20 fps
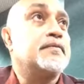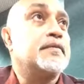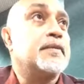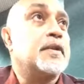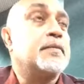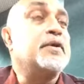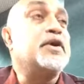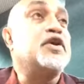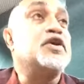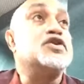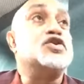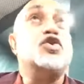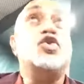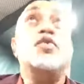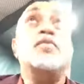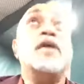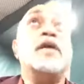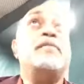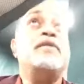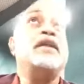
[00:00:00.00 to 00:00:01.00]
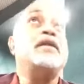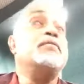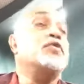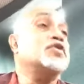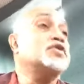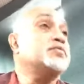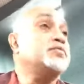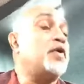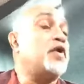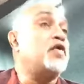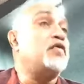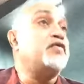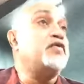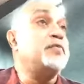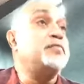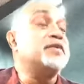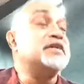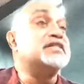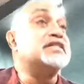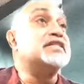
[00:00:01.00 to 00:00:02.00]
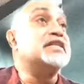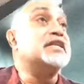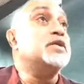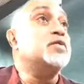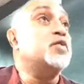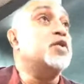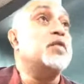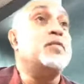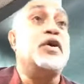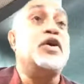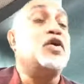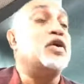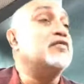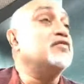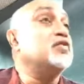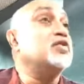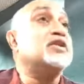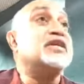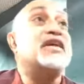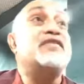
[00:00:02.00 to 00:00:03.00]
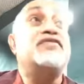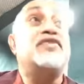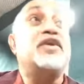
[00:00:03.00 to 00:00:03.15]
Because you may be the most powerful person in the world, but you have no time for